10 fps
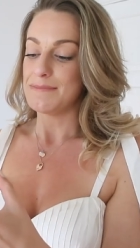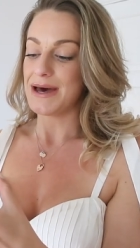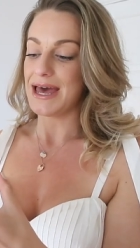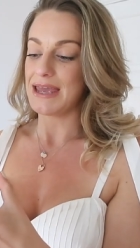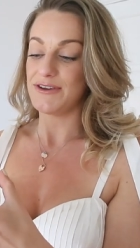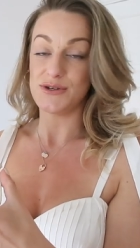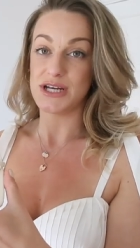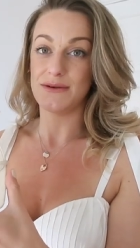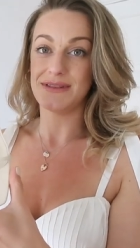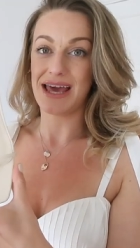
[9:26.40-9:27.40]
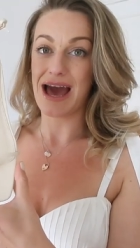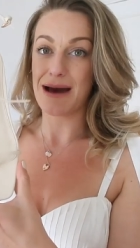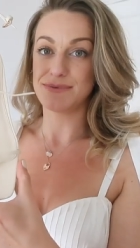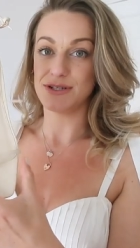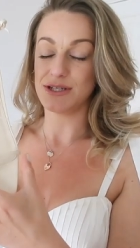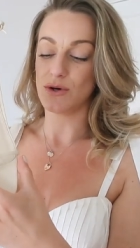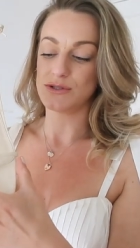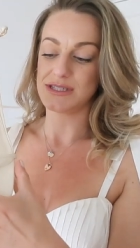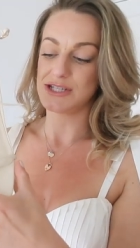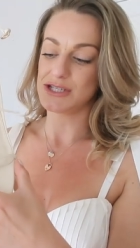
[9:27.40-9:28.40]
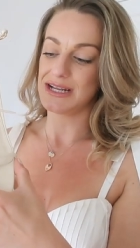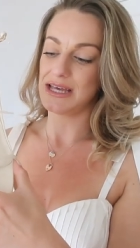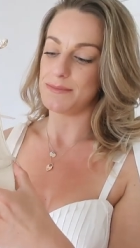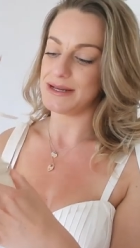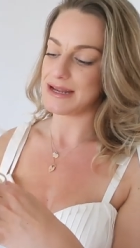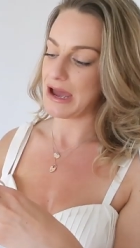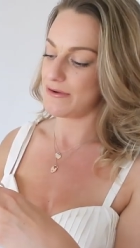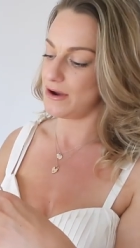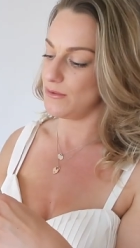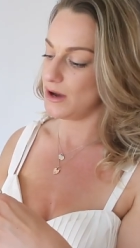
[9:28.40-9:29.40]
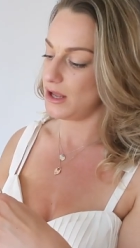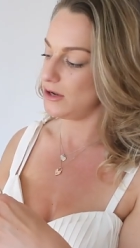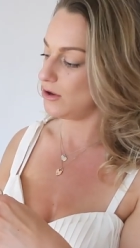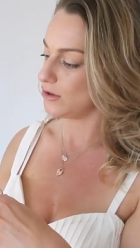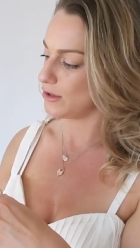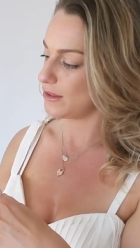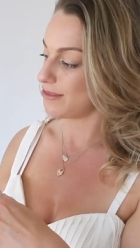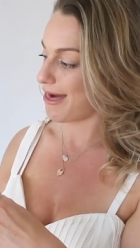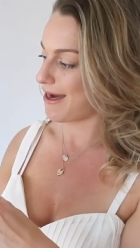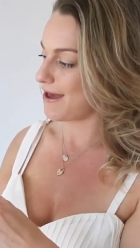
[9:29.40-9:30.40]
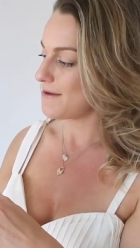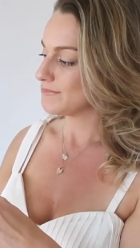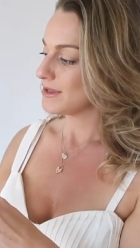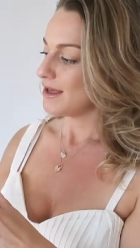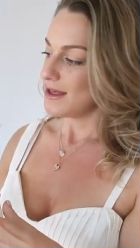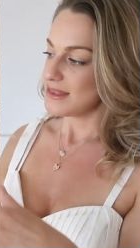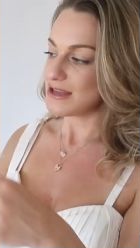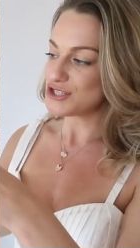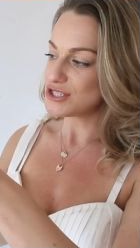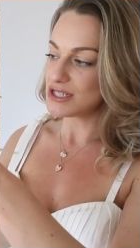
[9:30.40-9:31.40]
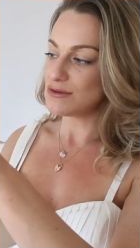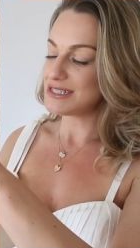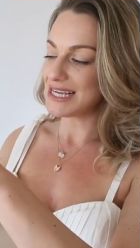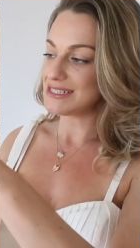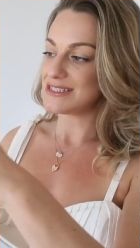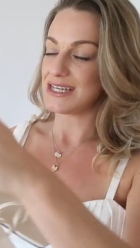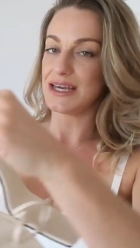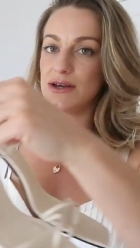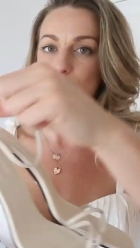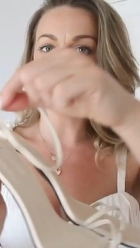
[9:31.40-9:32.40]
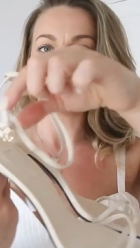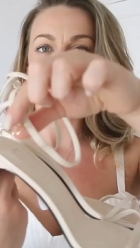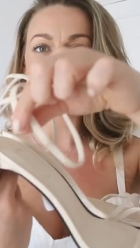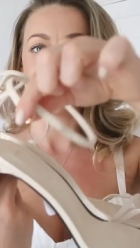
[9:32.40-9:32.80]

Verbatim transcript: but if you don't, they're absolutely gorgeous. They're just a little bit narrow along there. They're just so dainty and gorgeous,